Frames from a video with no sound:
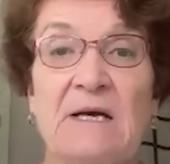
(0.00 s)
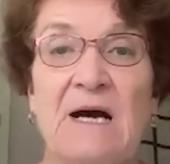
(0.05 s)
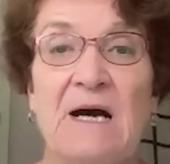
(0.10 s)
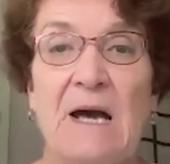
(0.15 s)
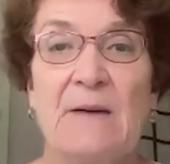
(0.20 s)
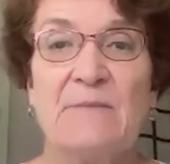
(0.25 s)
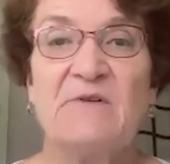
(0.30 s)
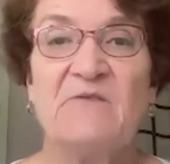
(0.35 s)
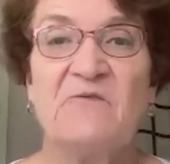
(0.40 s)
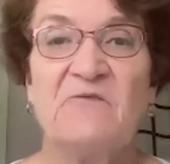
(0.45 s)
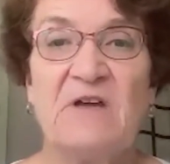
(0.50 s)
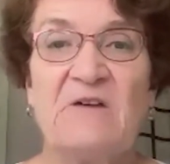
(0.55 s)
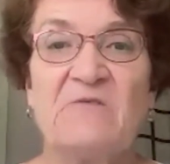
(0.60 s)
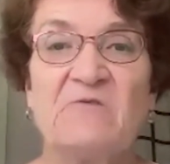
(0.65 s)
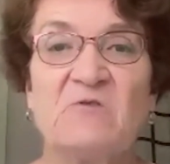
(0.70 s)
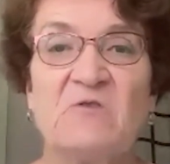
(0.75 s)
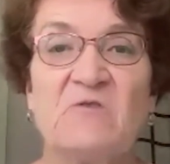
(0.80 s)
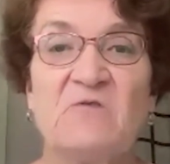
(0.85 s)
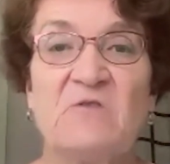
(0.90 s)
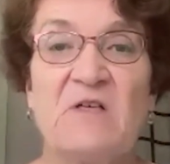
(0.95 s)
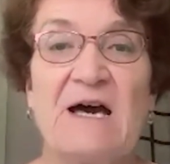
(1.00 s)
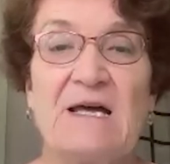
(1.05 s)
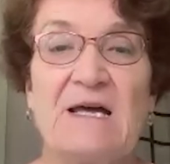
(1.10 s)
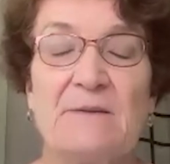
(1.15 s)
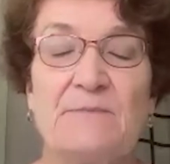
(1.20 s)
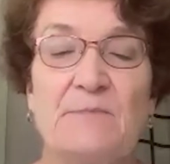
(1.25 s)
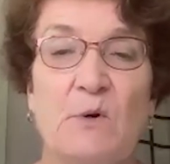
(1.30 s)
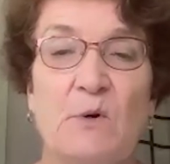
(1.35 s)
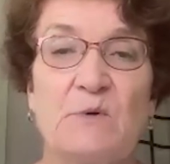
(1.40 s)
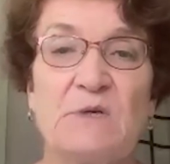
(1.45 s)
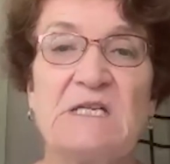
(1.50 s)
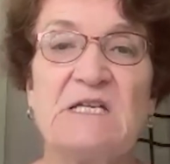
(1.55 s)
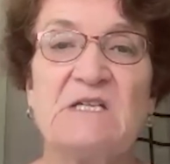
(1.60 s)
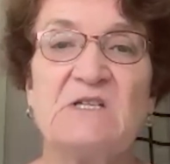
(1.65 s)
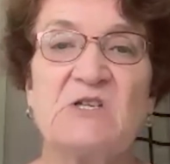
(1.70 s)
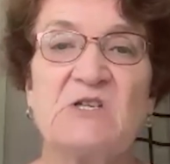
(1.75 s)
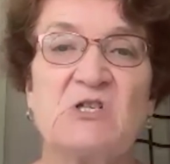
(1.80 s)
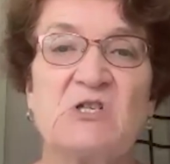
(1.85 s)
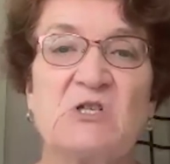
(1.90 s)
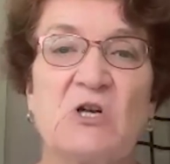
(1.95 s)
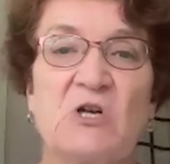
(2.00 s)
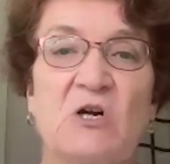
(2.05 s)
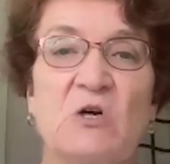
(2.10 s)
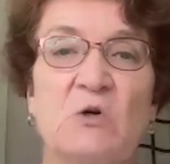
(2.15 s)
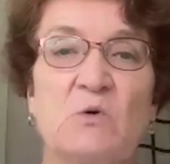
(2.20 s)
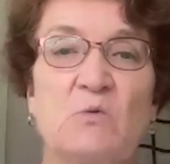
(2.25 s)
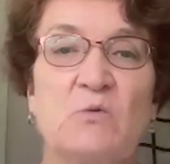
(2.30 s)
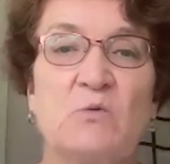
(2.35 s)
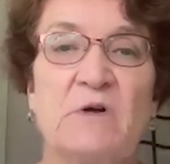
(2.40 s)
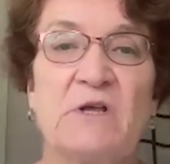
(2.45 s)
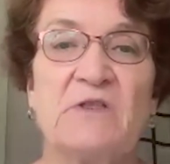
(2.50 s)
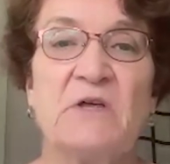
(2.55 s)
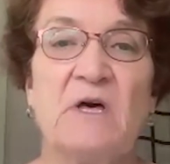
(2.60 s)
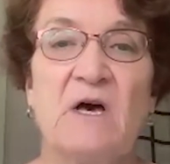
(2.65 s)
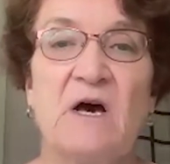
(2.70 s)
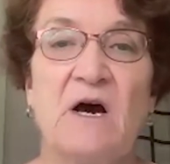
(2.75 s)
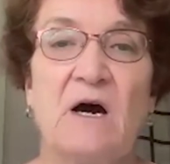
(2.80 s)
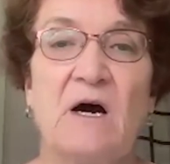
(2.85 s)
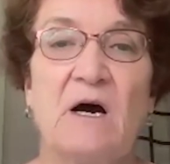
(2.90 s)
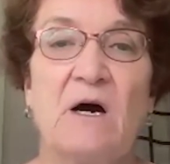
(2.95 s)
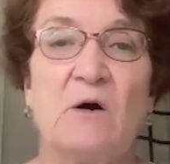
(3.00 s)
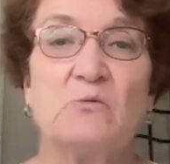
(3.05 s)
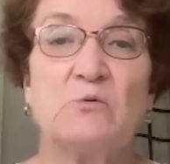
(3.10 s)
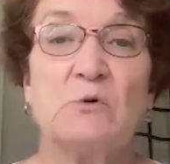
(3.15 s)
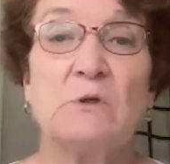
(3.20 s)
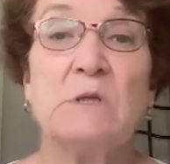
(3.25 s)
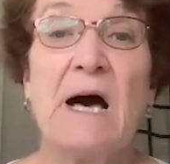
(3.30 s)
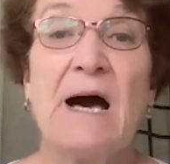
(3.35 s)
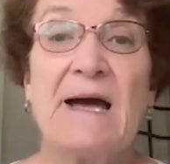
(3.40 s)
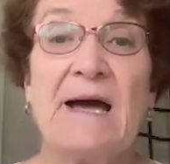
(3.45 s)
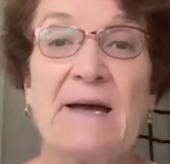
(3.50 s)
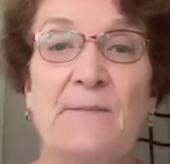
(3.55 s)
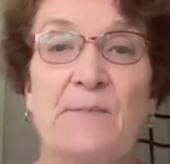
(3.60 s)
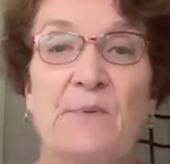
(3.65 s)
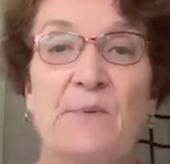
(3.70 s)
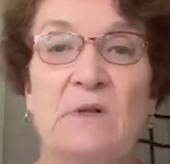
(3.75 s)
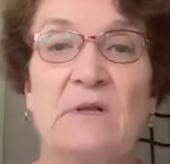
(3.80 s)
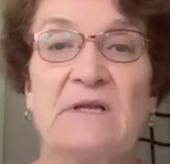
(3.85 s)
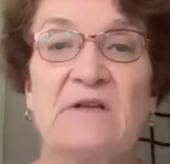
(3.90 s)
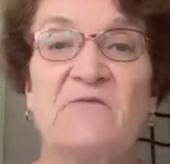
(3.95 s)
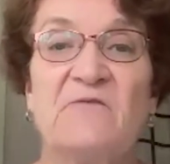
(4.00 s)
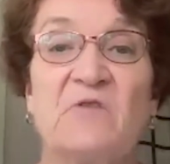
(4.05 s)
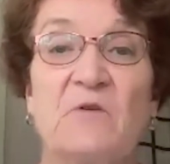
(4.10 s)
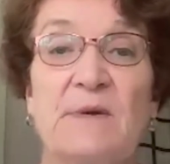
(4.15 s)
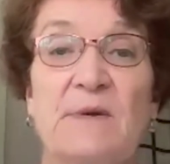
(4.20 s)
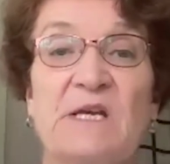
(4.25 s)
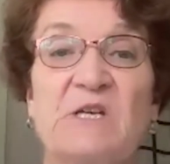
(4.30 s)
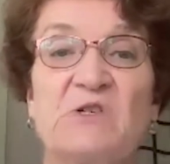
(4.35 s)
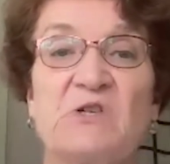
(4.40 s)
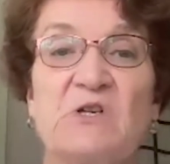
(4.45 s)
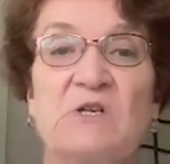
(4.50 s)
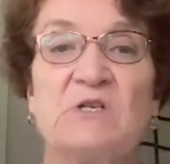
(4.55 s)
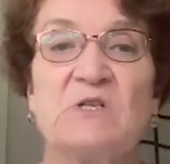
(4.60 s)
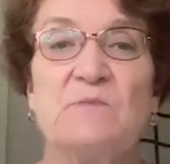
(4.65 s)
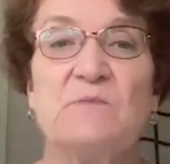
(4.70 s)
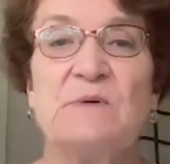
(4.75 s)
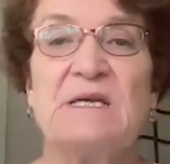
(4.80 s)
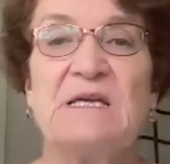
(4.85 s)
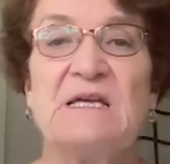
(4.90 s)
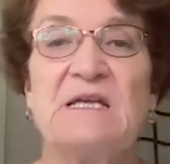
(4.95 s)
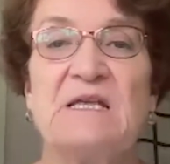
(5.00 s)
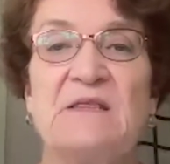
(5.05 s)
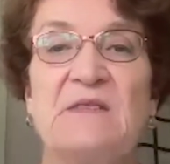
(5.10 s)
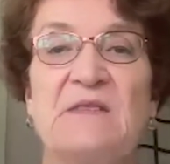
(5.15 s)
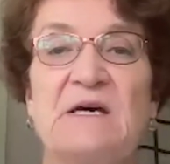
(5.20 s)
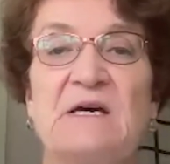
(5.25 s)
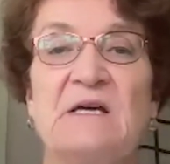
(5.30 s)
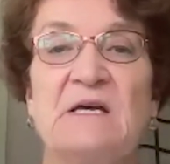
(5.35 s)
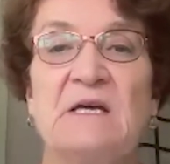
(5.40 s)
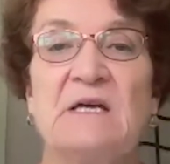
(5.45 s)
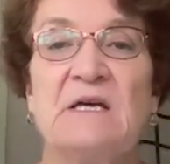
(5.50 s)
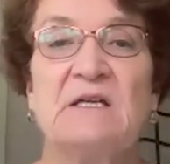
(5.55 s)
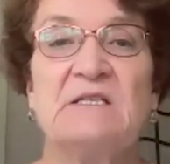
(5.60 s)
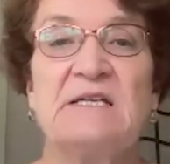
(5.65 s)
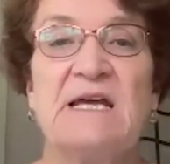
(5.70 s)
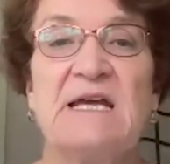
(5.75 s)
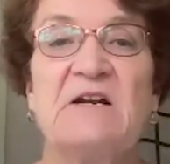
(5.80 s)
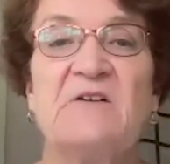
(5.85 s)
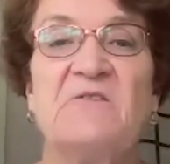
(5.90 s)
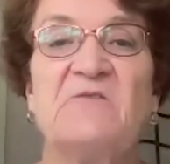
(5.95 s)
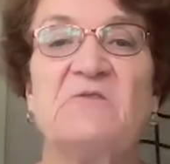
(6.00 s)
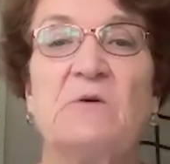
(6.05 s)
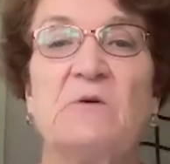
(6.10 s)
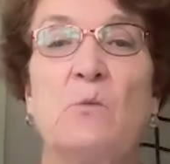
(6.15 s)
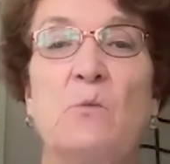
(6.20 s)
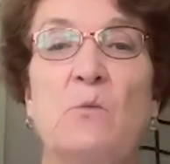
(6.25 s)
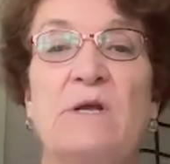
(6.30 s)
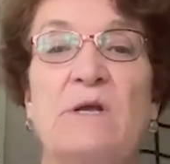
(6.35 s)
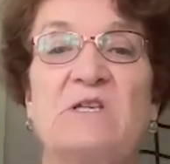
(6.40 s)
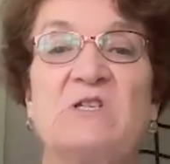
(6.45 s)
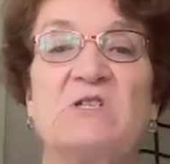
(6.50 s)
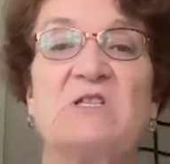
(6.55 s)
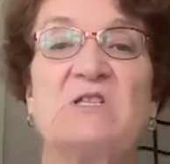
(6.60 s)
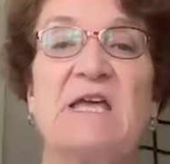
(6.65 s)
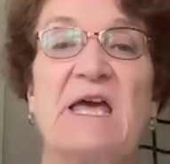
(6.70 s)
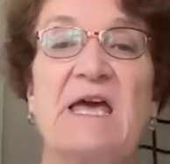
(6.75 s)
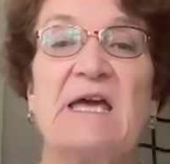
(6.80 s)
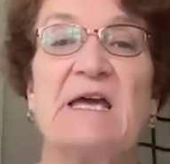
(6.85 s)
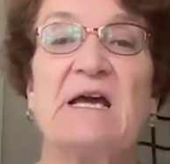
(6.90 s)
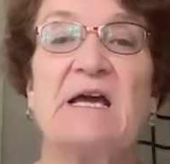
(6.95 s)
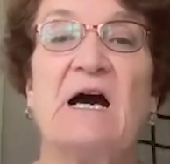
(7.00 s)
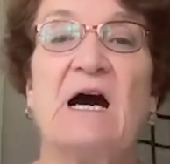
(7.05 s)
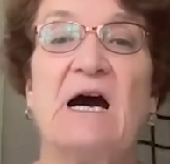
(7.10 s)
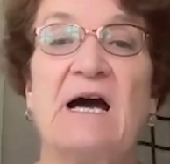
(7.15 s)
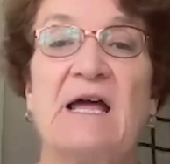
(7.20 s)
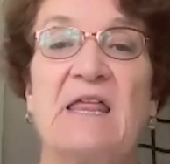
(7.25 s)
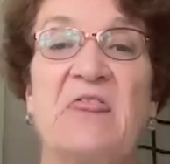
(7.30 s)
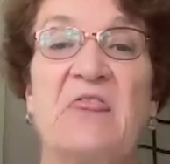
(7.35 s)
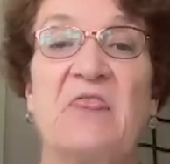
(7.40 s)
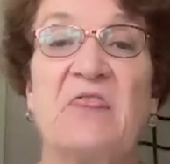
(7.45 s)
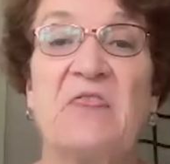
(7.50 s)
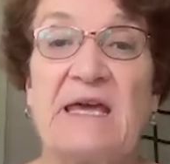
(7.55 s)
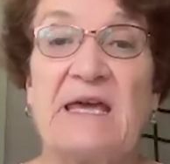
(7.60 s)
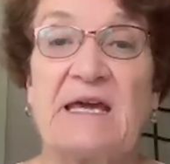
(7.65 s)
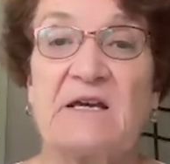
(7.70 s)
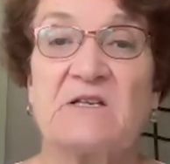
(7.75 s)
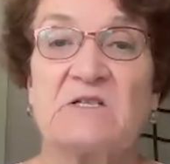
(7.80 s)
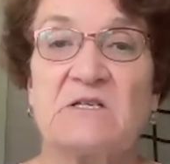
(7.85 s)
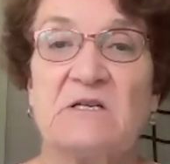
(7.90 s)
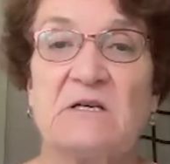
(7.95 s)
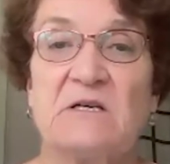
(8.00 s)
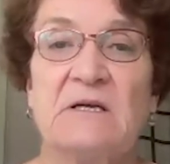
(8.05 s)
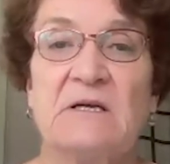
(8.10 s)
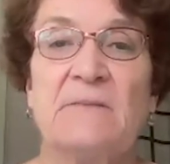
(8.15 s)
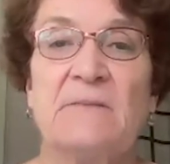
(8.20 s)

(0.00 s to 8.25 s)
I'm in favor of that, but we need to start with reliable information to be in the data from which the AI thinks.